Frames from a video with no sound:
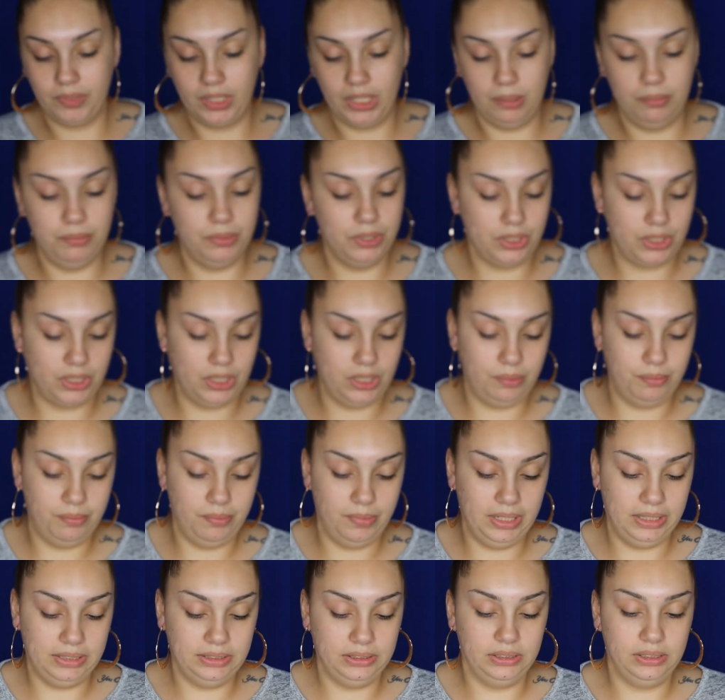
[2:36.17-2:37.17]
I'm just gonna
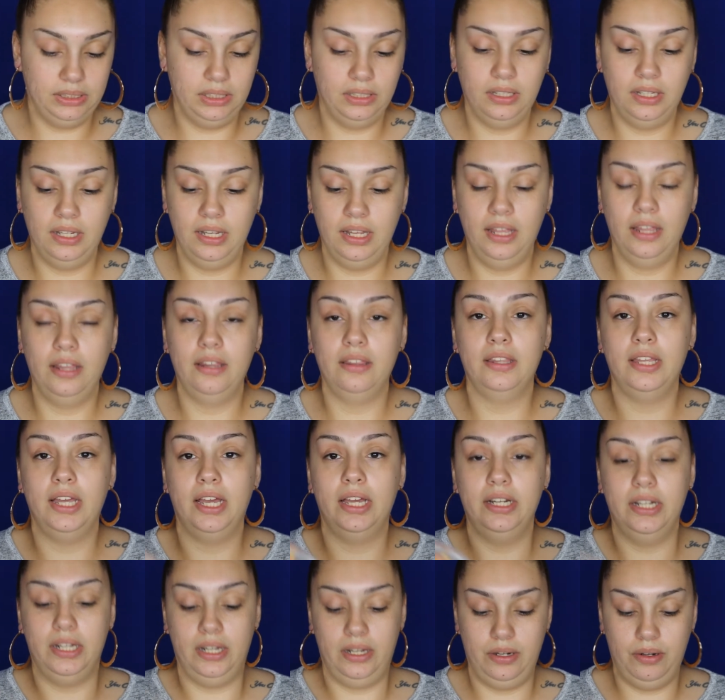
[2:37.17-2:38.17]
mix
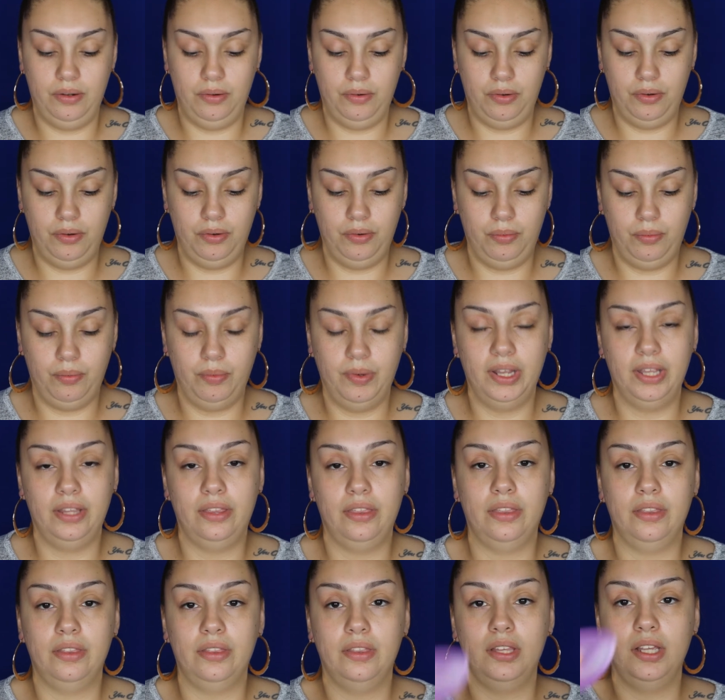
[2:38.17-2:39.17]
that in
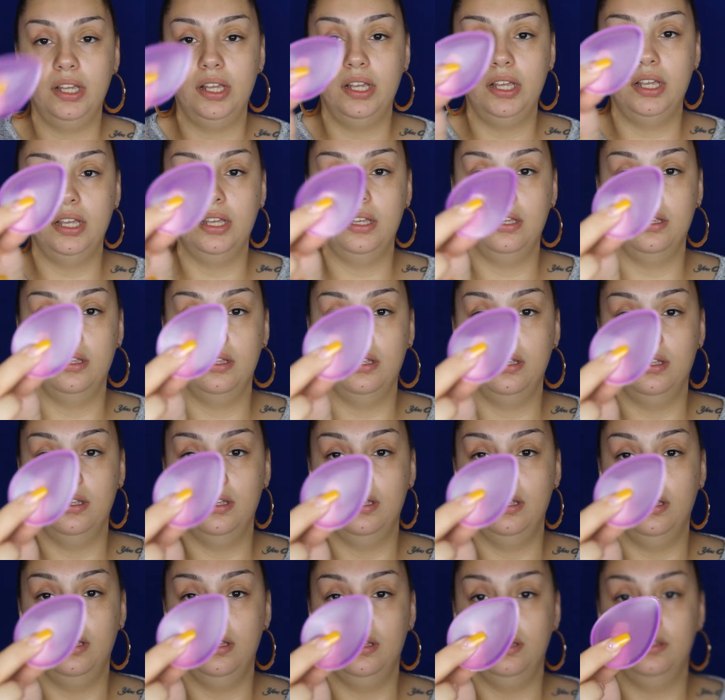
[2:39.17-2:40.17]
with the
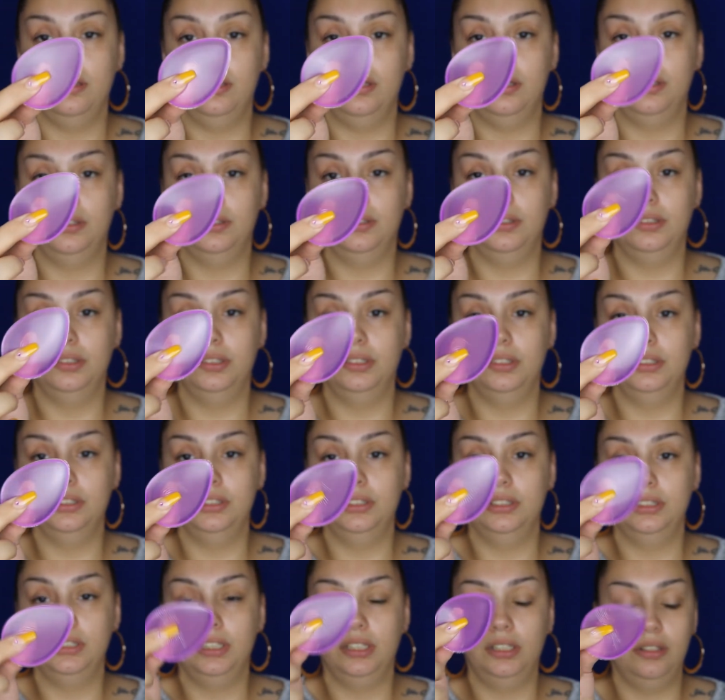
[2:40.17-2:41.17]
little
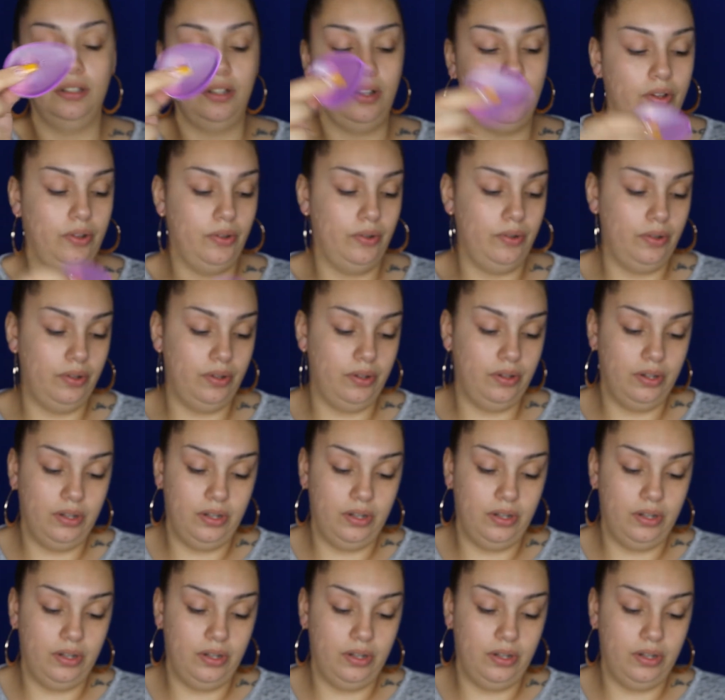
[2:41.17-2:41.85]
silicone